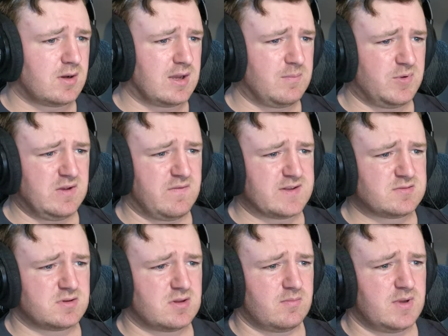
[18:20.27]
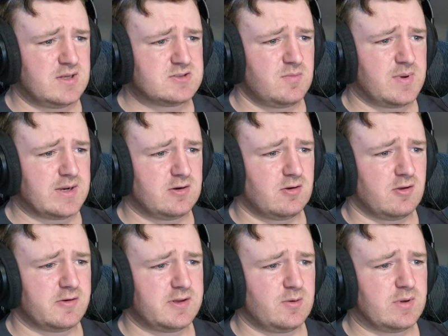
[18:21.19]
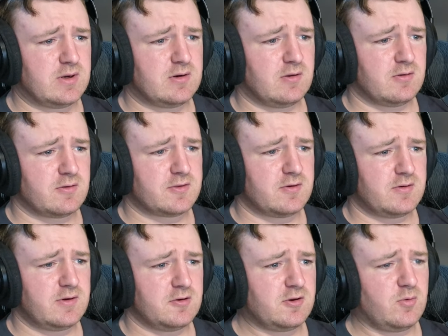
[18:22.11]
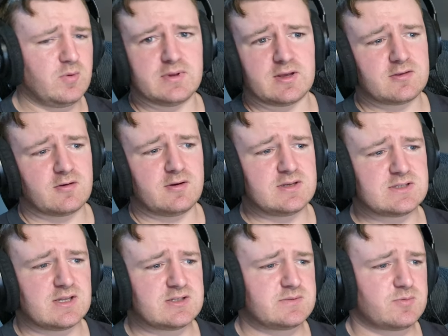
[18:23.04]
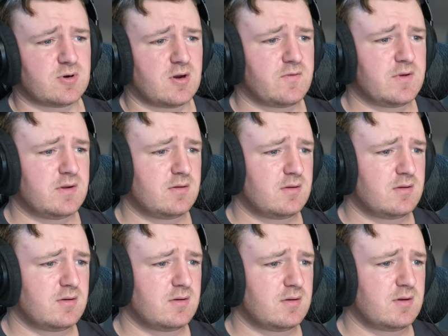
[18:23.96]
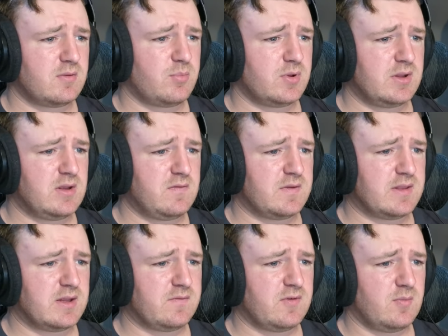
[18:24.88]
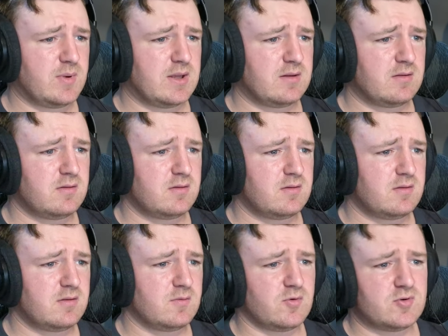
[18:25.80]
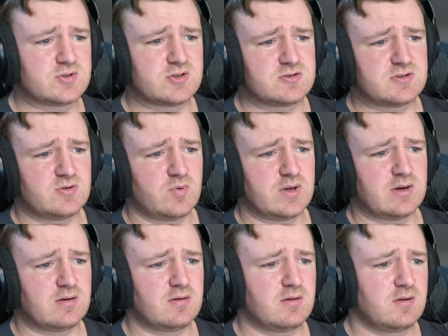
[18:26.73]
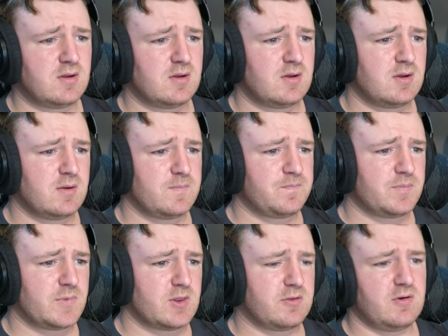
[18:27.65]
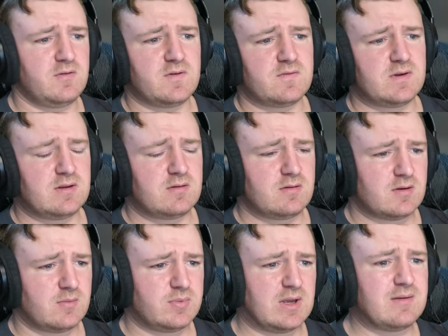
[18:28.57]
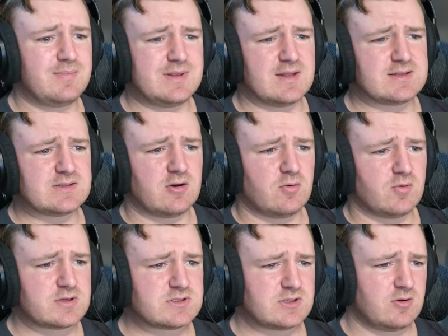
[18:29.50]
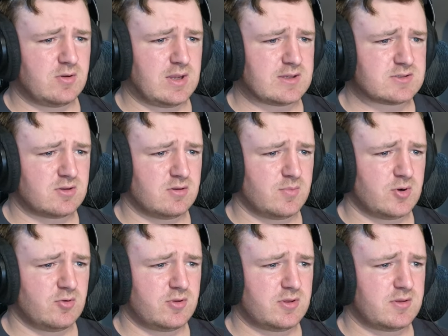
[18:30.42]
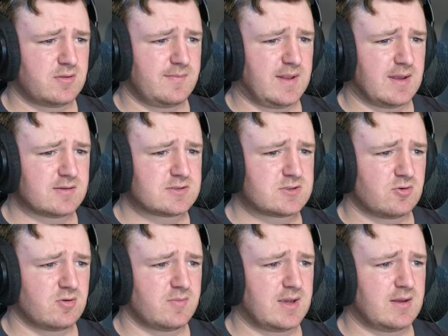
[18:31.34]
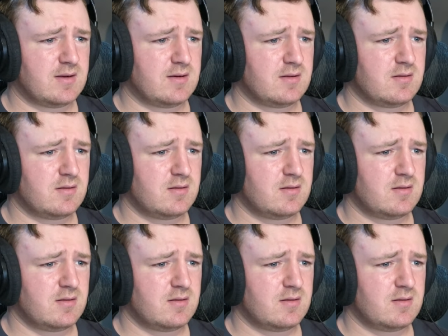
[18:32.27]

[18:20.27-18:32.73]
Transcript: I believe that's what that means. You bet $1, you win $1.30, or you win like 30 cents profit, I believe. And then if you bet the Roosters, you win 350. I think that's how it works. So yeah, so they're both yeah, Storm and